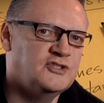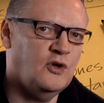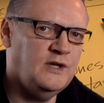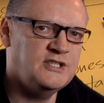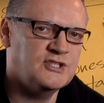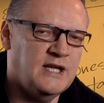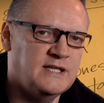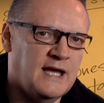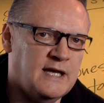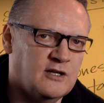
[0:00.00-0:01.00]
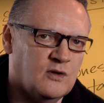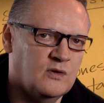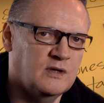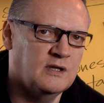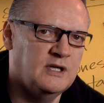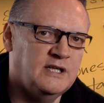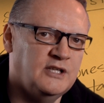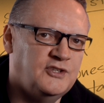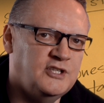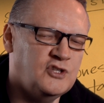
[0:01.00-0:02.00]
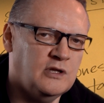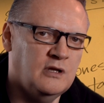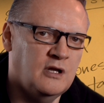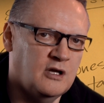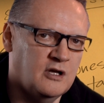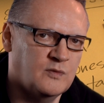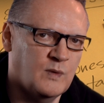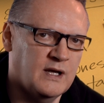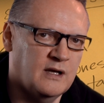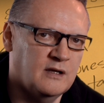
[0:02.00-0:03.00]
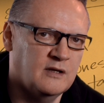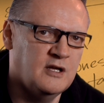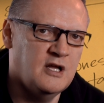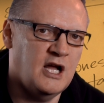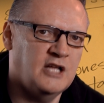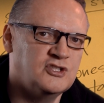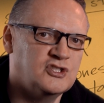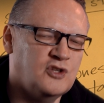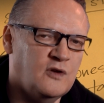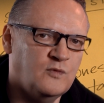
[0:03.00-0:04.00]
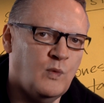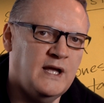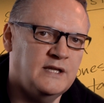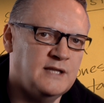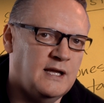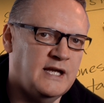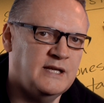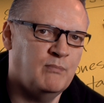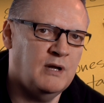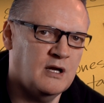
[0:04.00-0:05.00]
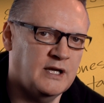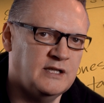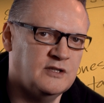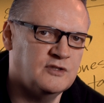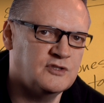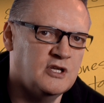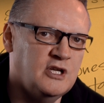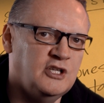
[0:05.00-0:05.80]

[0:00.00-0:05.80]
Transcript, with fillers: Solid-state analog, digital hardware, and software delay plugins